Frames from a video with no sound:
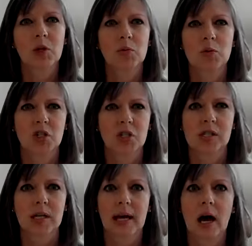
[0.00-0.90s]
who was just
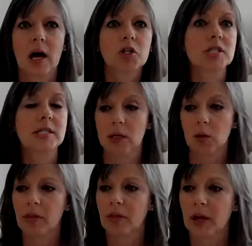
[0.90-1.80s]
like, I'll just deal
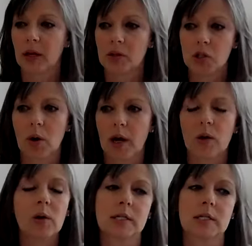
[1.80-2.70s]
with it. So I
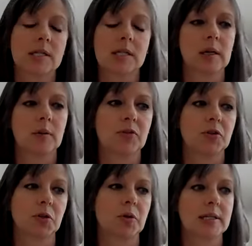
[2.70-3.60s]
don't get to sleep for
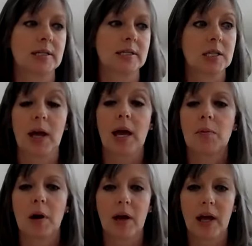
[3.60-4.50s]
2 days. That's okay,
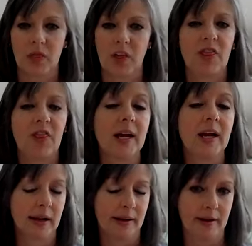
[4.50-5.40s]
but I'll get the
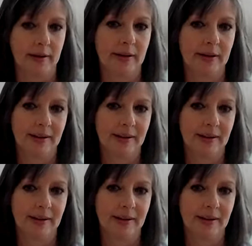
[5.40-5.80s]
thing done.